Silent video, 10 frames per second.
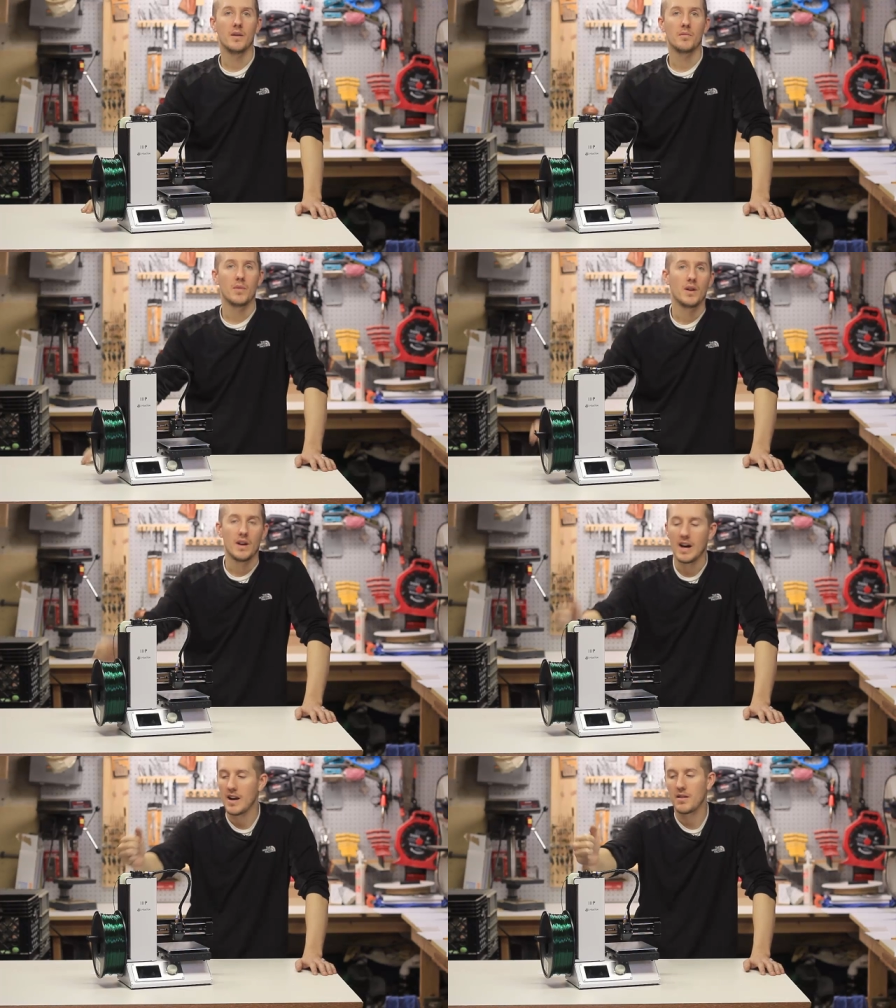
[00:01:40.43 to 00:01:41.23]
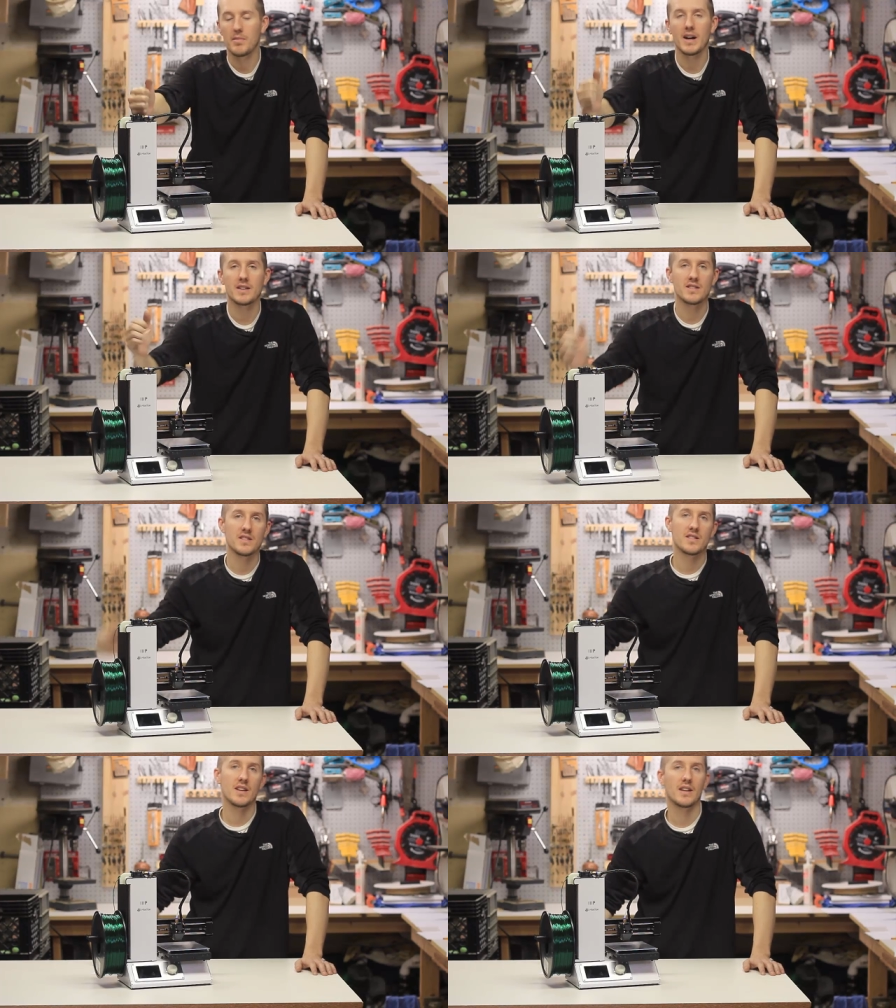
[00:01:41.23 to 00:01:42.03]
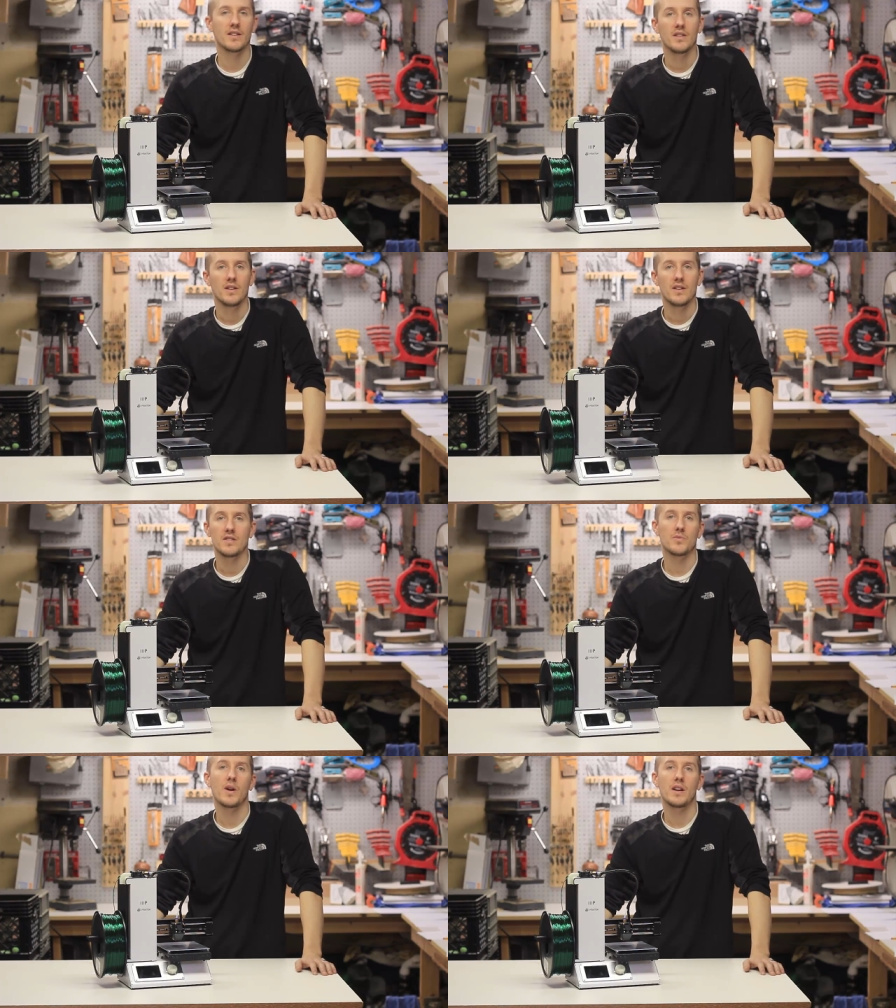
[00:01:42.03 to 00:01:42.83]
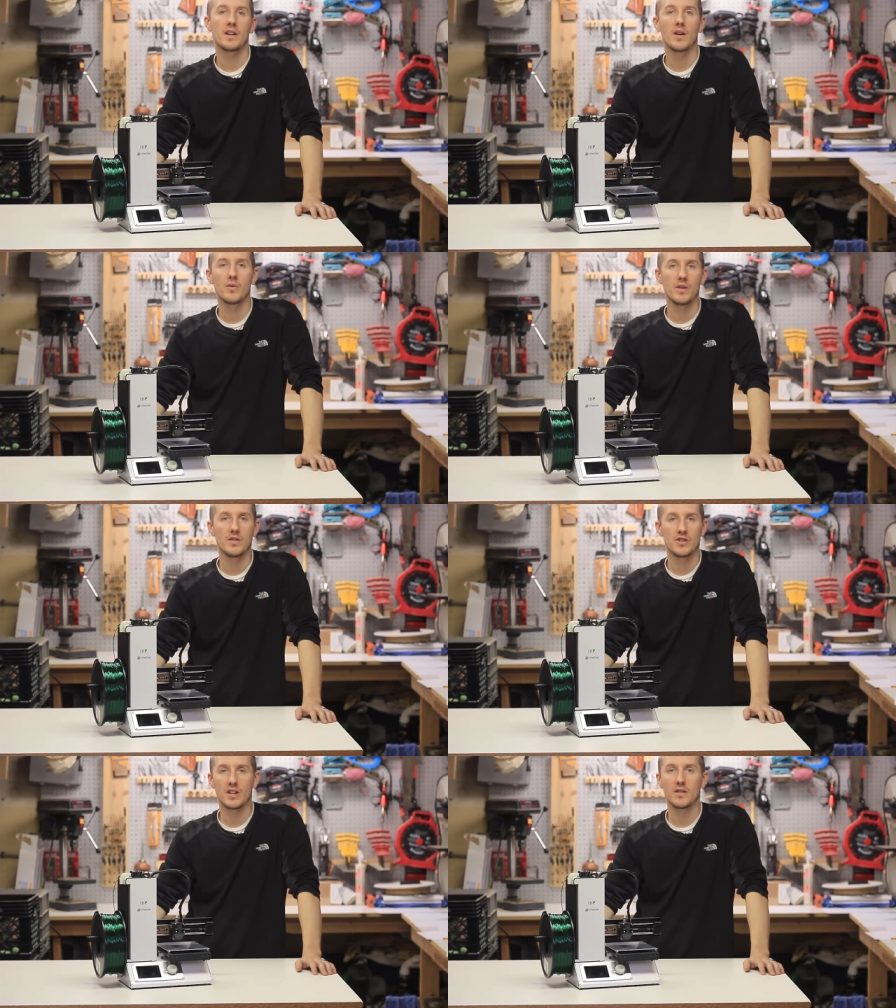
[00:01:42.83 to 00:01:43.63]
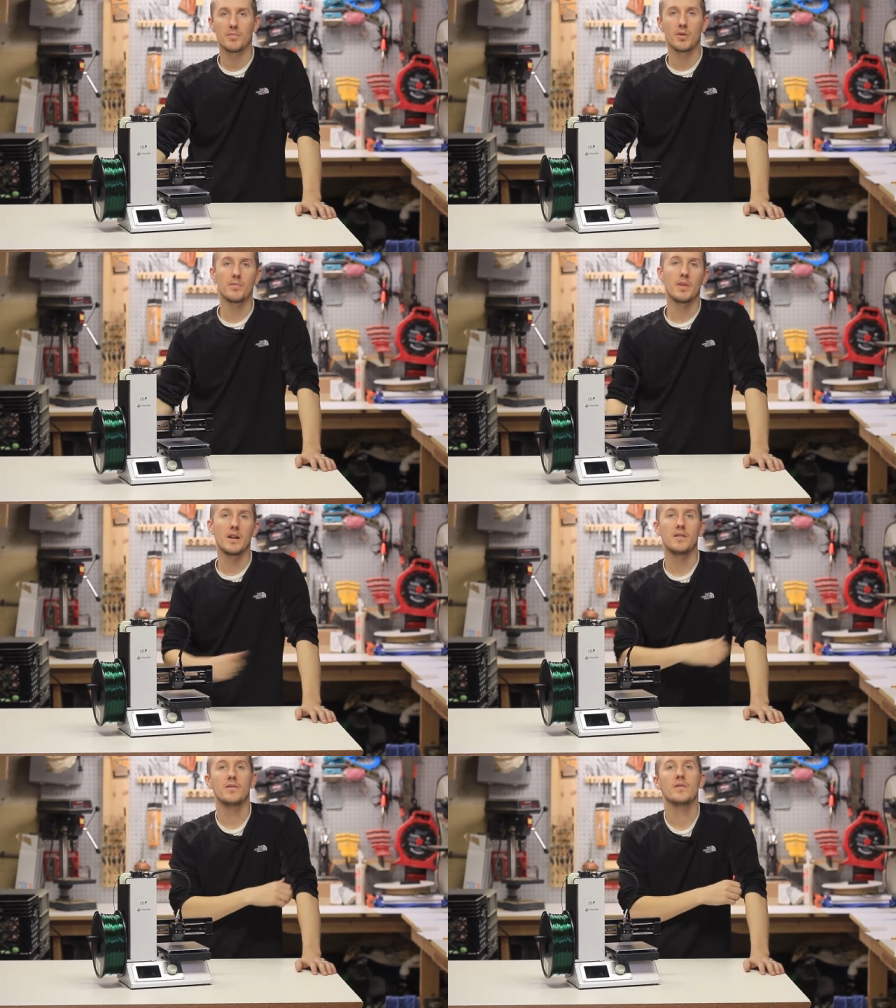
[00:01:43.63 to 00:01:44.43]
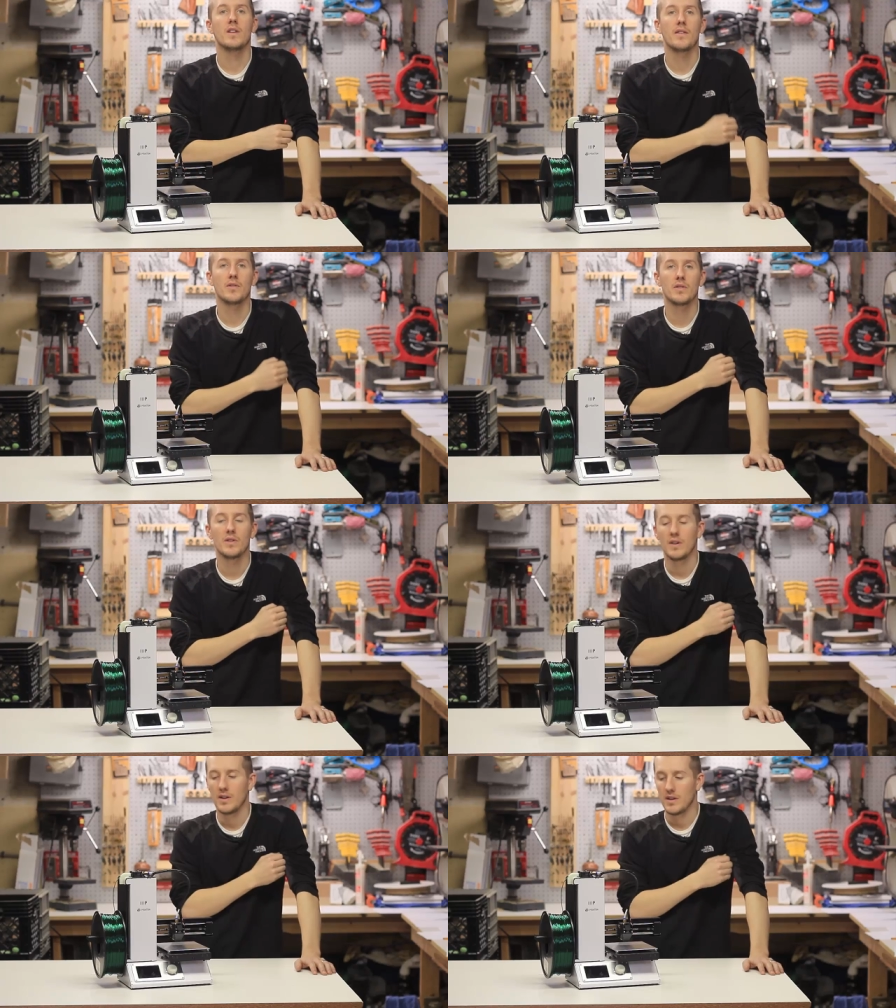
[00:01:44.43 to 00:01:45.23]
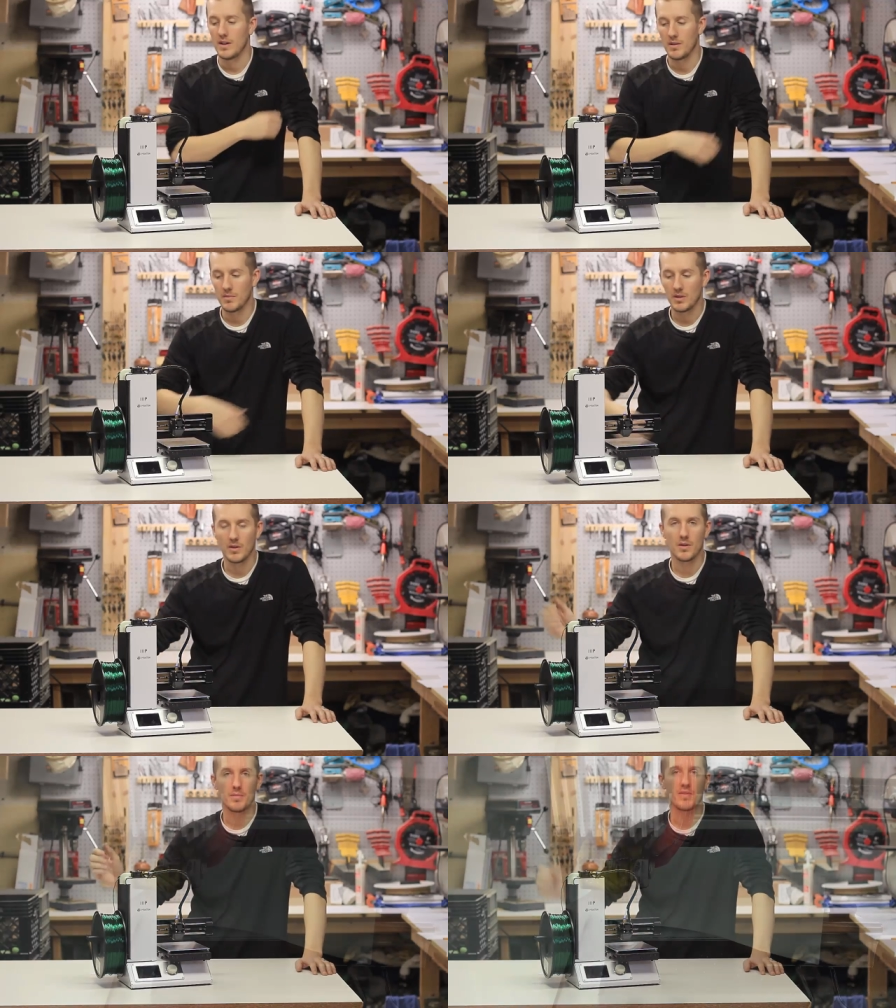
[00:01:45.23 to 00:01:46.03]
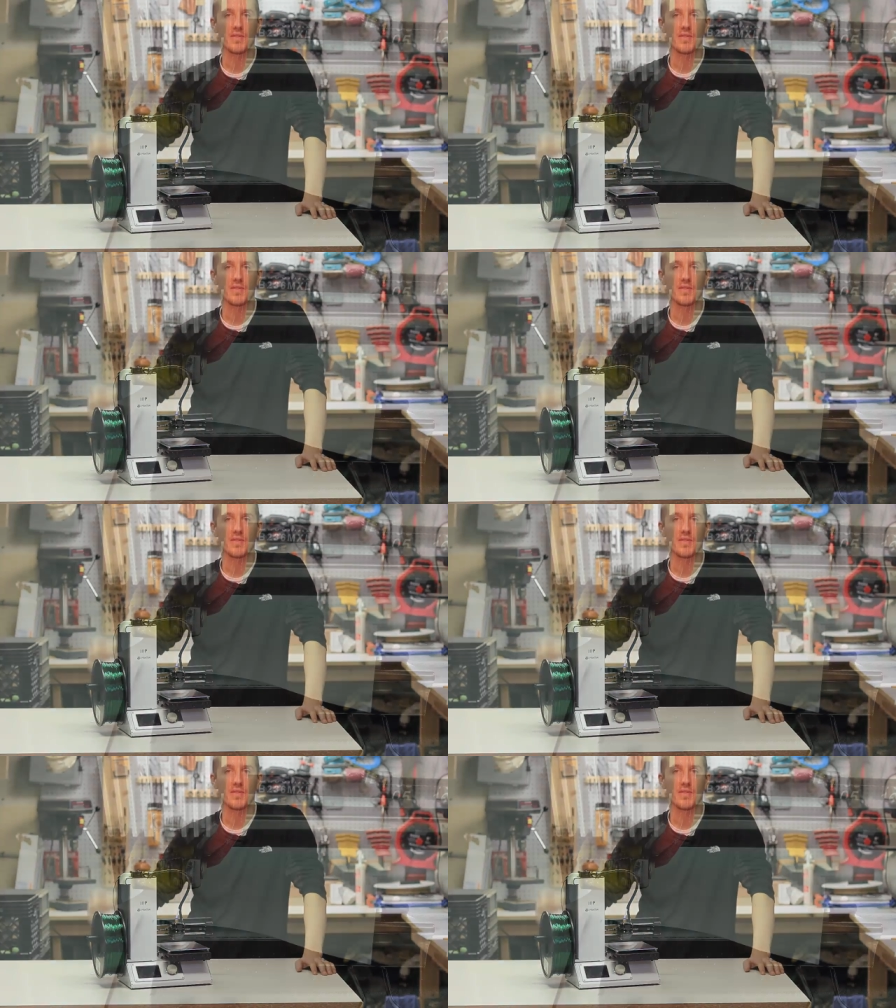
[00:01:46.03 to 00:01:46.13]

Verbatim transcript: Um, out of the box, this thing is ready to go. You check the print bed level, um, you load